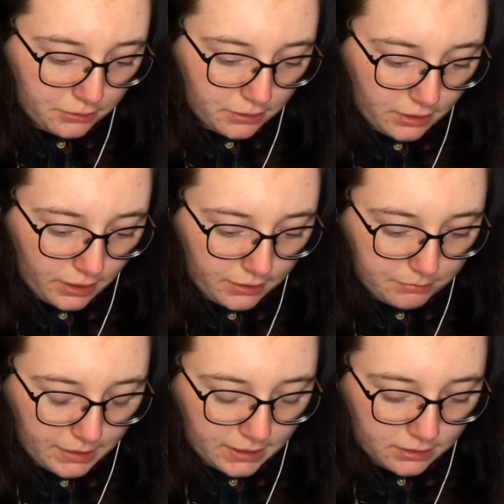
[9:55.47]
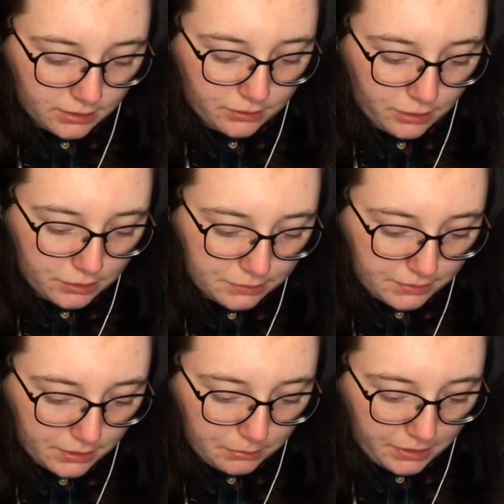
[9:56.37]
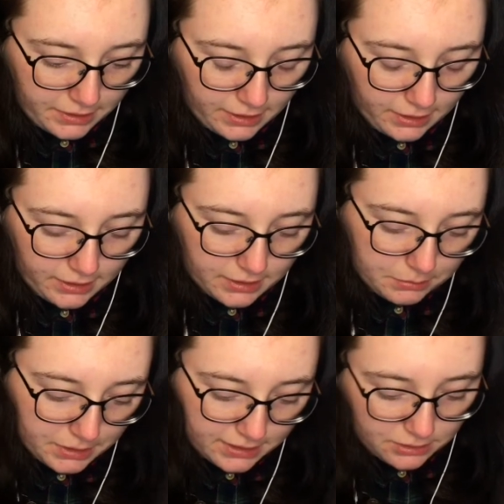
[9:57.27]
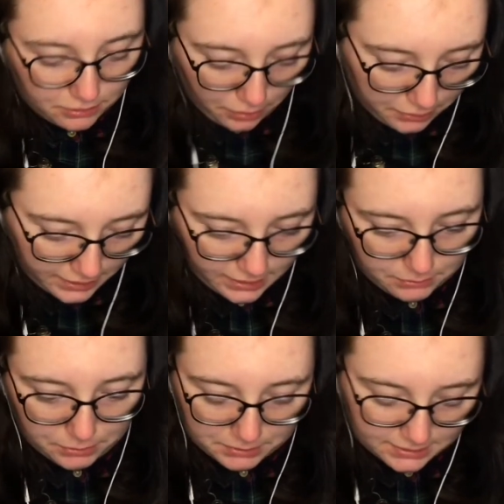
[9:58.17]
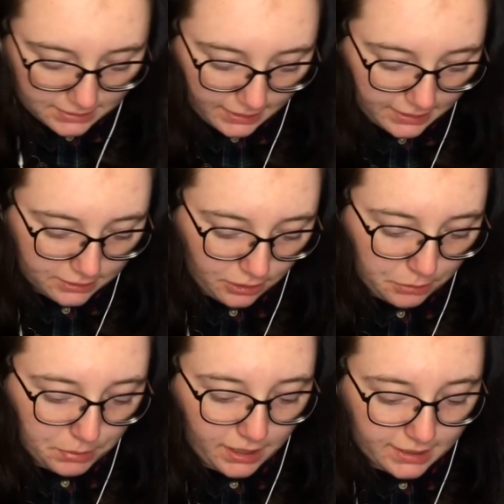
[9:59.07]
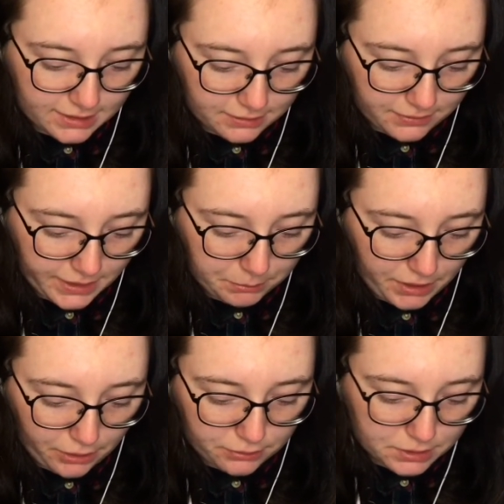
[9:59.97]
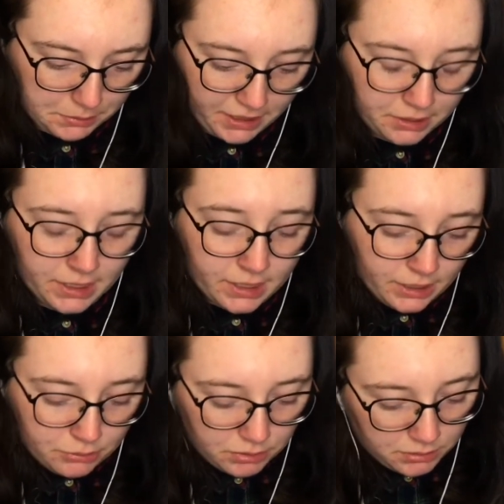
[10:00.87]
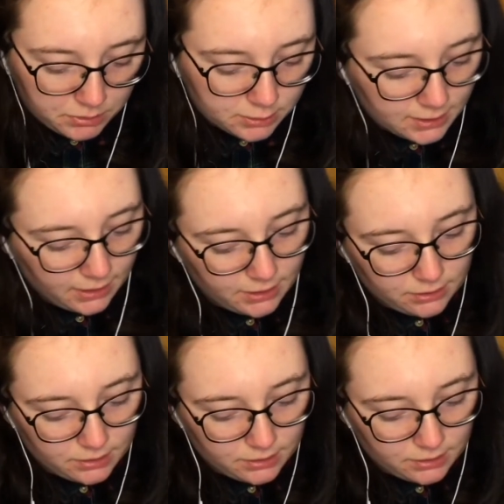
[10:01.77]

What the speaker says: I've mainly done notes for Americana, but it's not loading at the moment because it's taking slow, but I need to fill in my notes about Wayward Son,